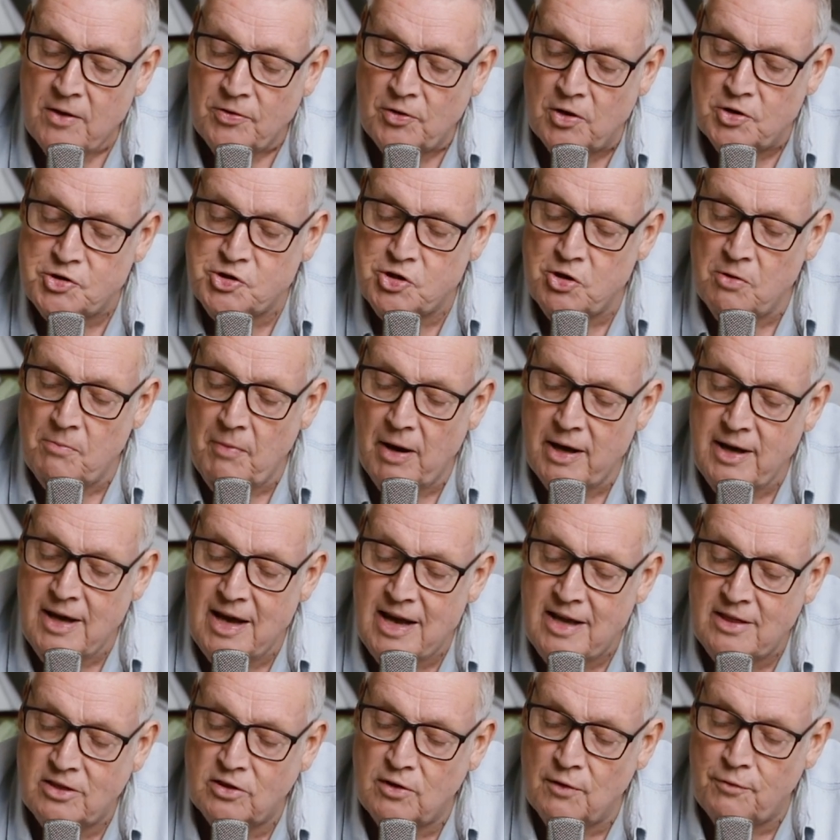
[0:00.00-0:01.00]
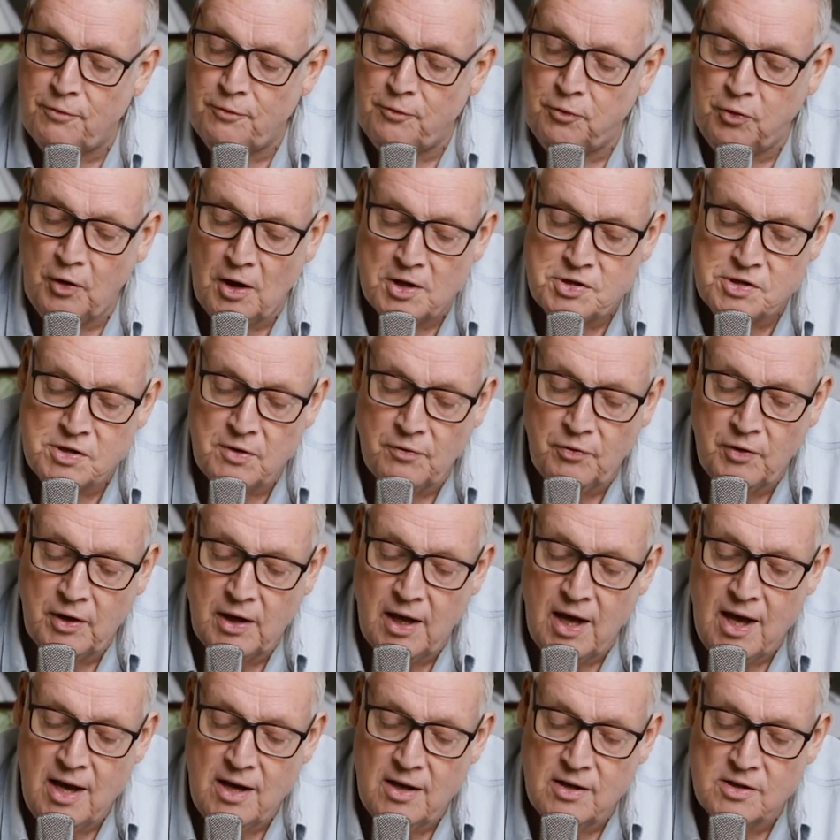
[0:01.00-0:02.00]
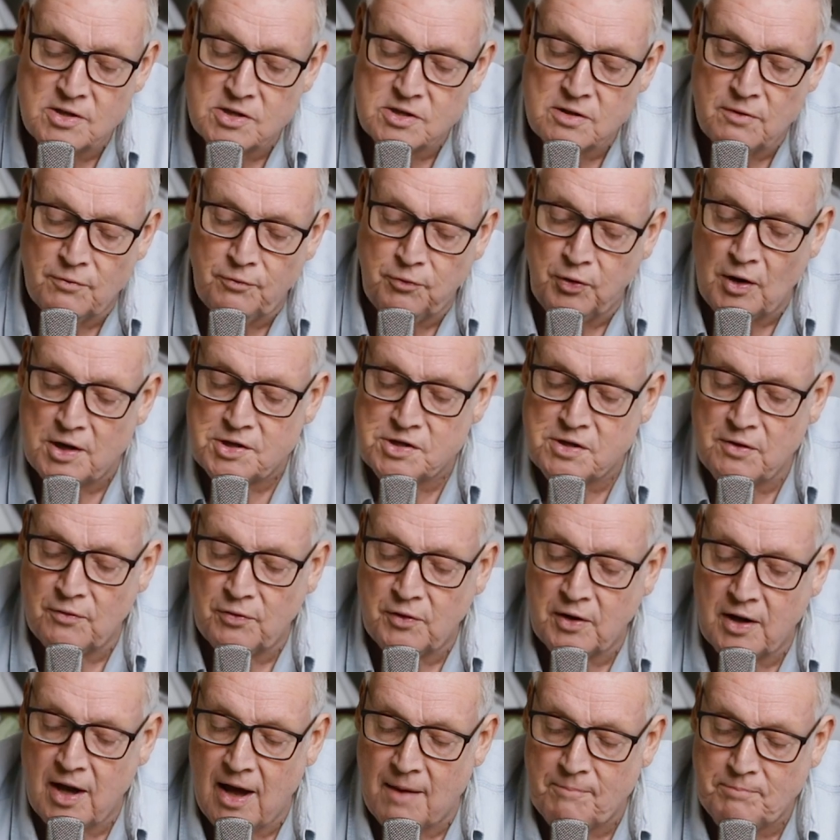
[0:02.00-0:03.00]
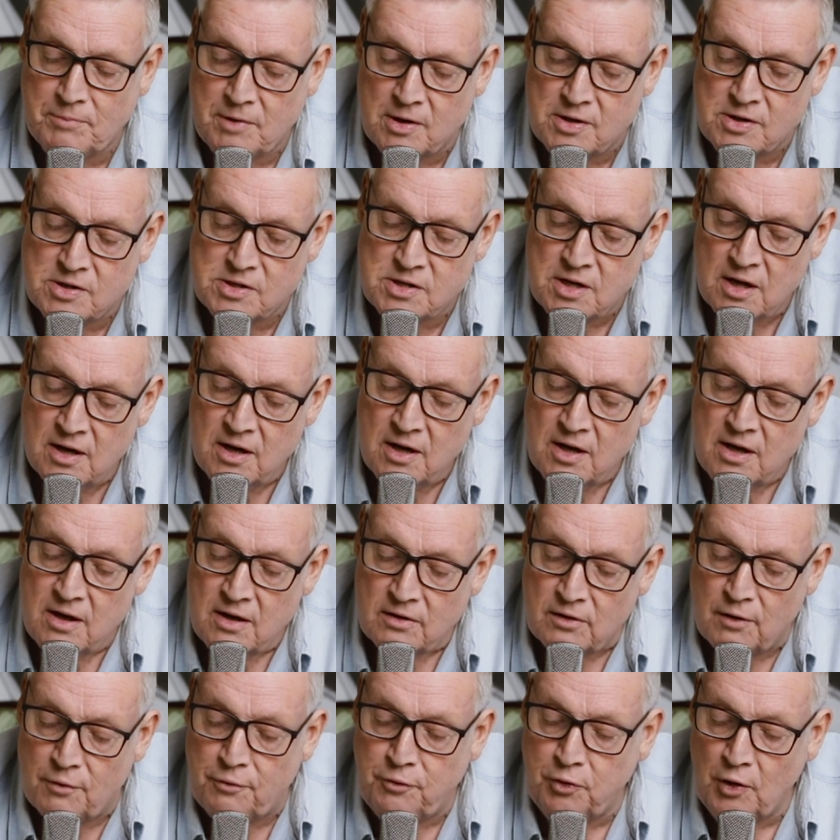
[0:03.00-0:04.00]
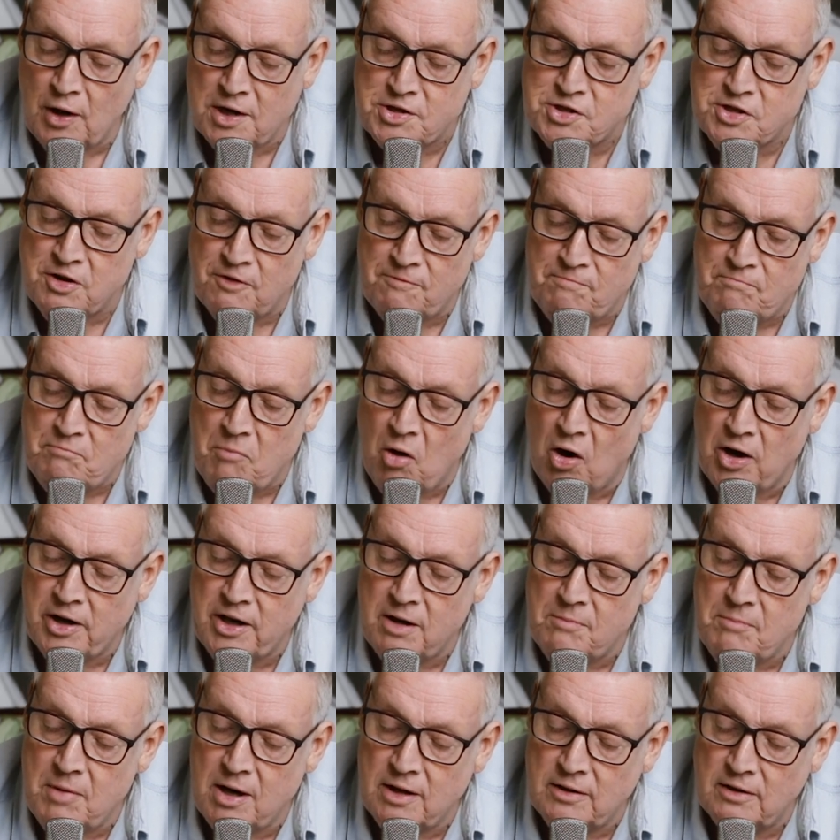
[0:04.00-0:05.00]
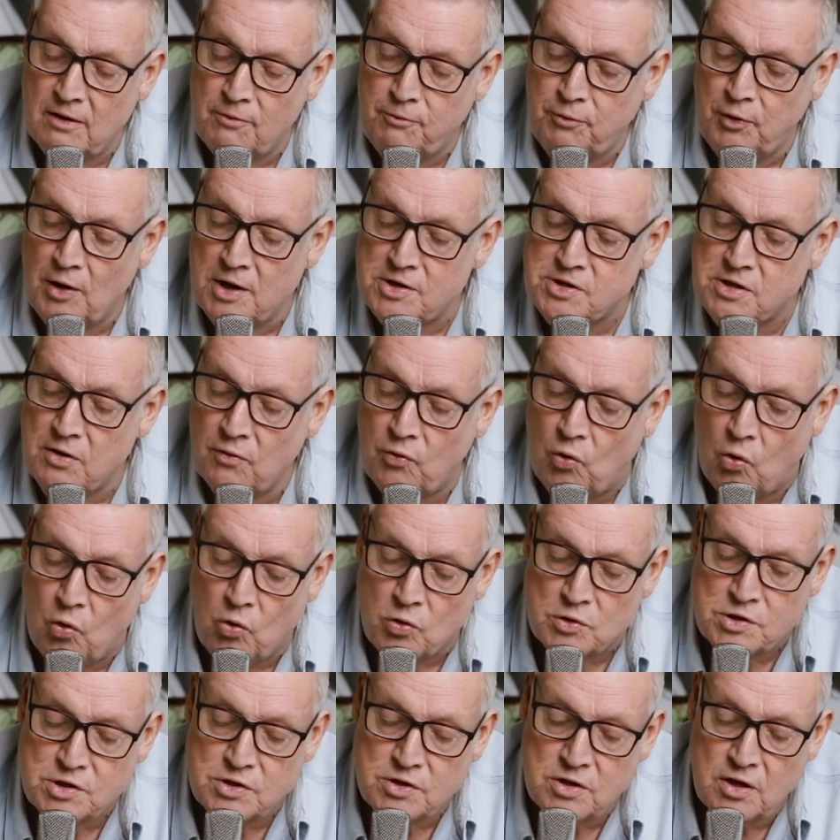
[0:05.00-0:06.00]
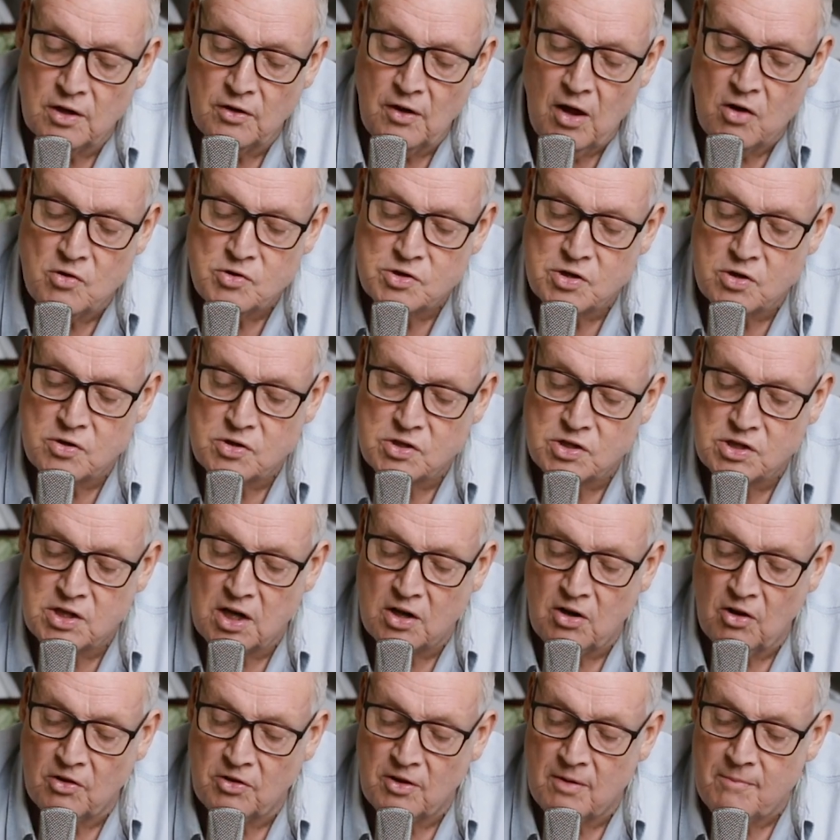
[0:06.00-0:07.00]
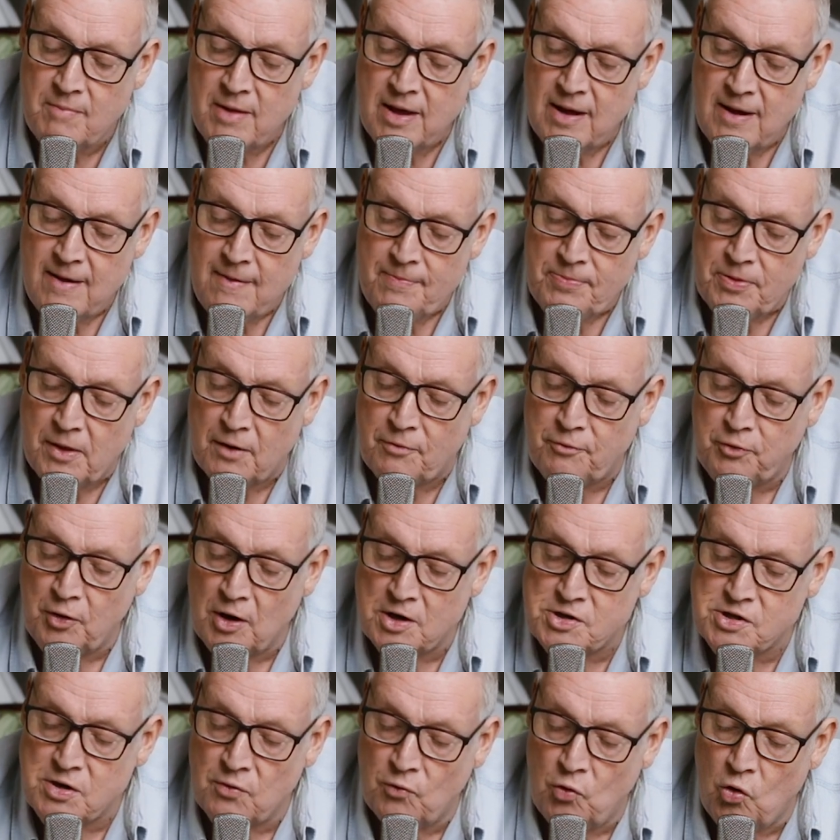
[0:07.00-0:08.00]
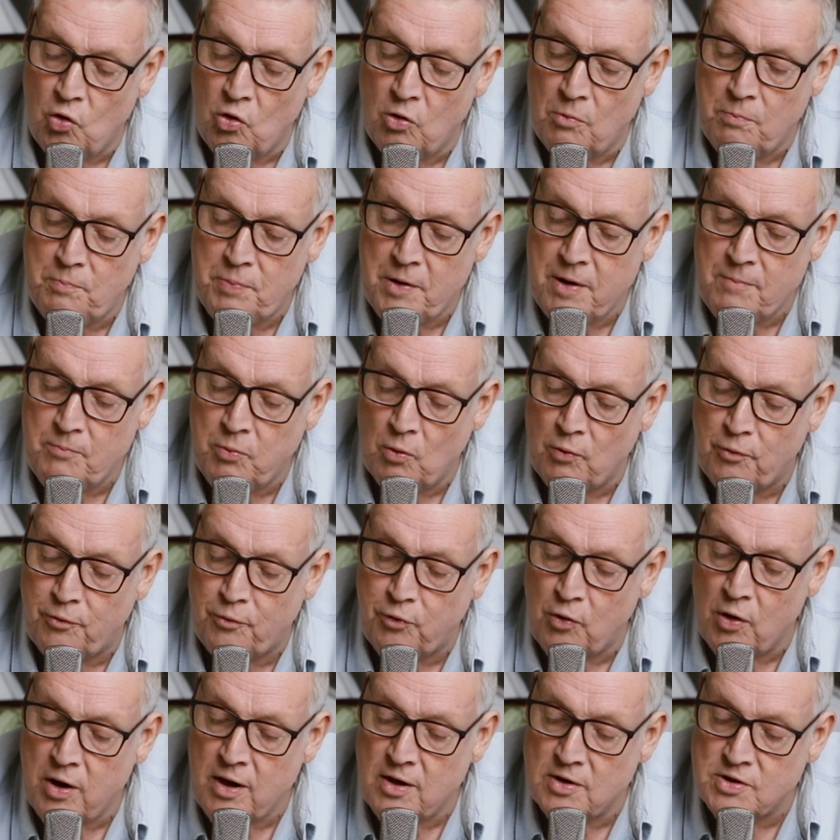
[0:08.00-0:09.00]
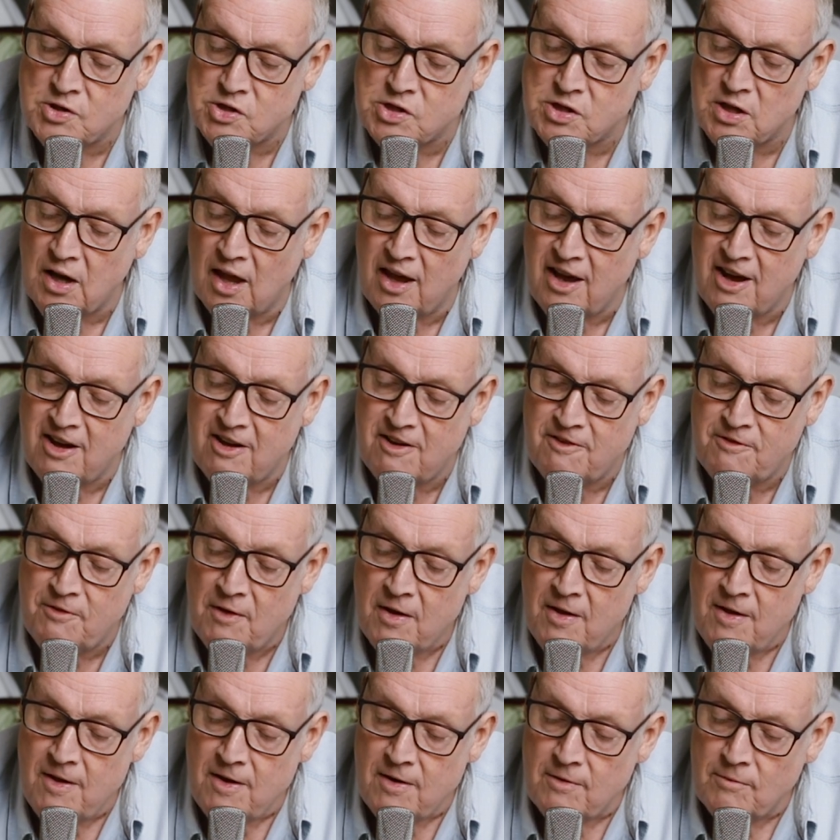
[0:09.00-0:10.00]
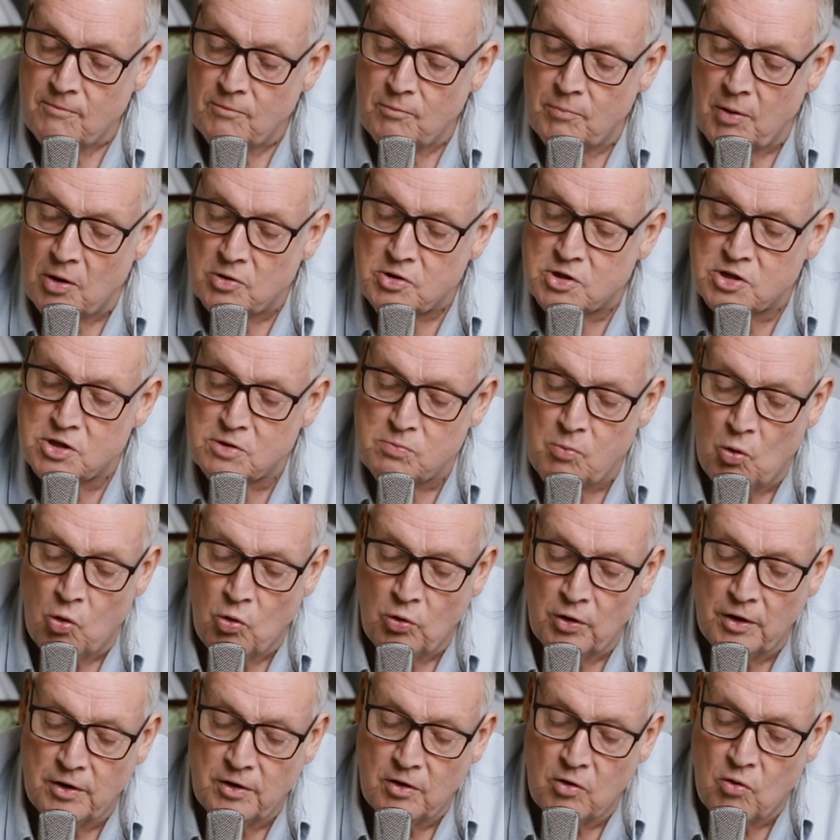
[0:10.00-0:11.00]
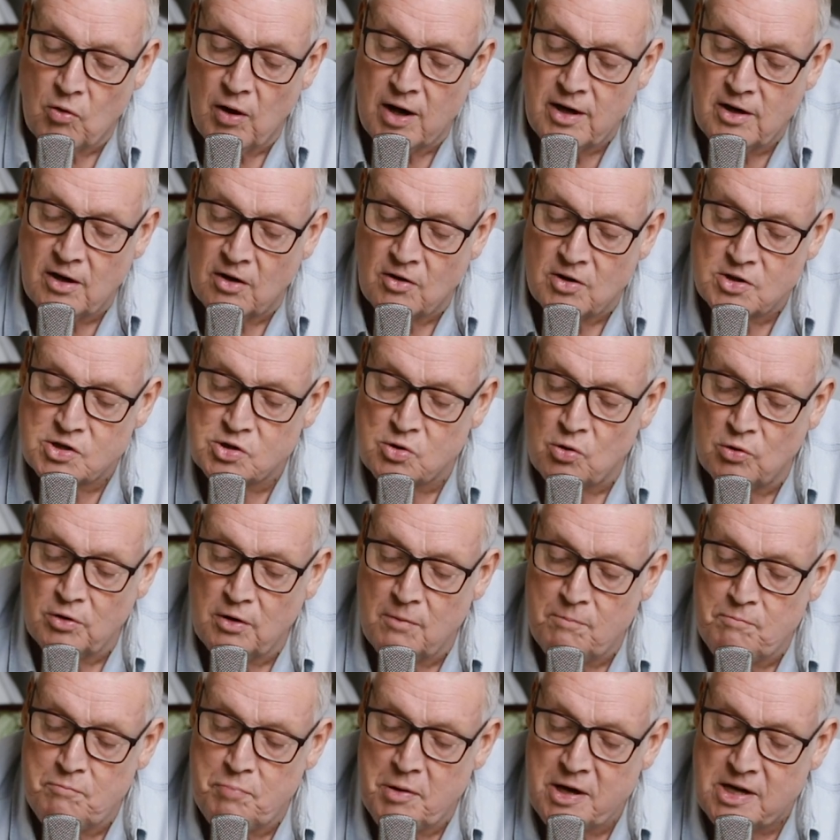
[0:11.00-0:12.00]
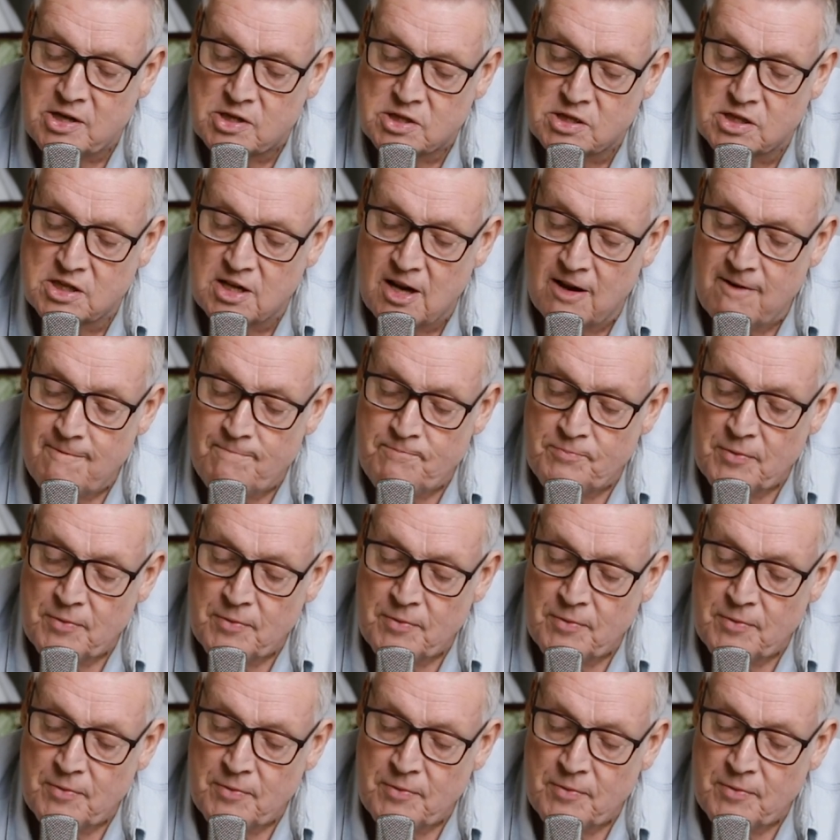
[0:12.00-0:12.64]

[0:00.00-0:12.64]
that you may eat the flesh of kings, the flesh of captains, the flesh of mighty men, the flesh of horses and those who sit on them, the flesh of all people, free and slave, both small and great. And I saw the beast,